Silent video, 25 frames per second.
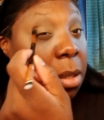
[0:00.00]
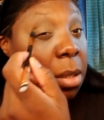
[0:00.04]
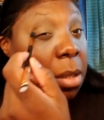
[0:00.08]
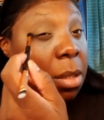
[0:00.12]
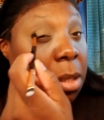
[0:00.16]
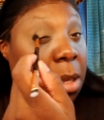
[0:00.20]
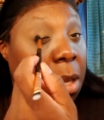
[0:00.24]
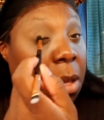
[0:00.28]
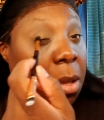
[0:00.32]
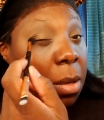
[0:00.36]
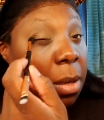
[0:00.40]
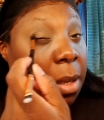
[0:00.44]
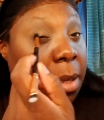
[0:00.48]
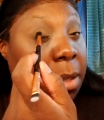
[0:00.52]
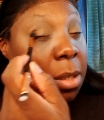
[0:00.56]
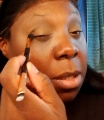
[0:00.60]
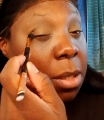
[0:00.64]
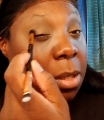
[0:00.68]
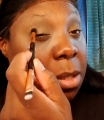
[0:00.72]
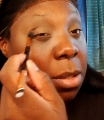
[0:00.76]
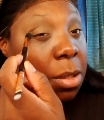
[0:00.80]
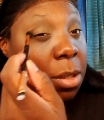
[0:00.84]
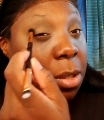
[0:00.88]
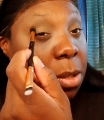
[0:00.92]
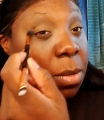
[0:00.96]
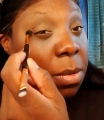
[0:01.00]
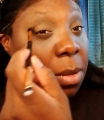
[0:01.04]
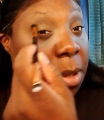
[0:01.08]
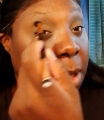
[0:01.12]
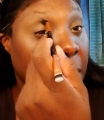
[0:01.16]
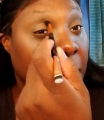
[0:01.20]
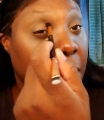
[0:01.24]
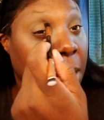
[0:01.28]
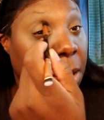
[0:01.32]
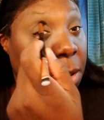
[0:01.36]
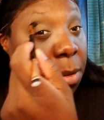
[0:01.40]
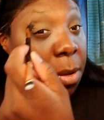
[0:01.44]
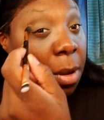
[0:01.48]
So let's just do the
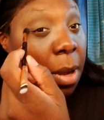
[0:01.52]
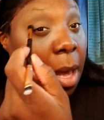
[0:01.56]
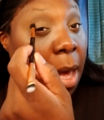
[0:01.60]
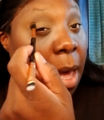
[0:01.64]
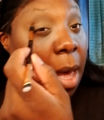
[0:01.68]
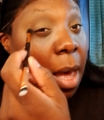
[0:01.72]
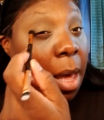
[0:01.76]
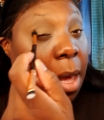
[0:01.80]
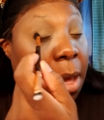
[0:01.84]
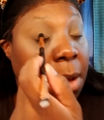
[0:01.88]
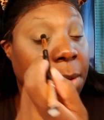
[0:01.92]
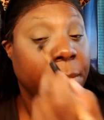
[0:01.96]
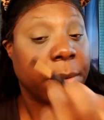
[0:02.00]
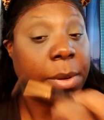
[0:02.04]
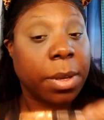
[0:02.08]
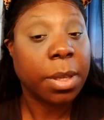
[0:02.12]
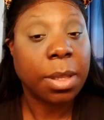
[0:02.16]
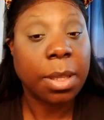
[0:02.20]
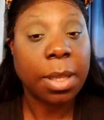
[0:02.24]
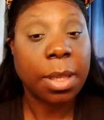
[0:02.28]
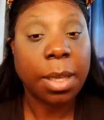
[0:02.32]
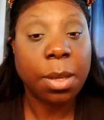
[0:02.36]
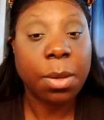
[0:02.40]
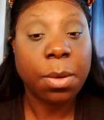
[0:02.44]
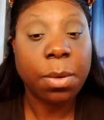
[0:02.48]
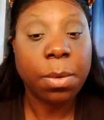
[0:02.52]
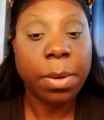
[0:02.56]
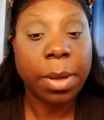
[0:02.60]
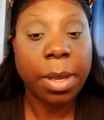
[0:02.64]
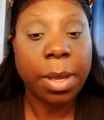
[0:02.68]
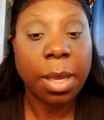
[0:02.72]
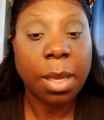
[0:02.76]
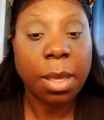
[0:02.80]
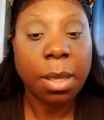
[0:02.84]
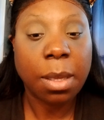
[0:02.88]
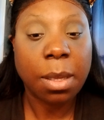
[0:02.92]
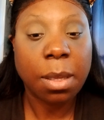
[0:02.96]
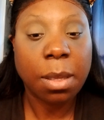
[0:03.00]
other eye really
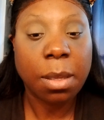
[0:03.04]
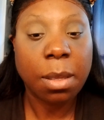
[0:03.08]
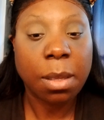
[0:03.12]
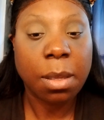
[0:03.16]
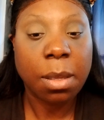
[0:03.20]
quick.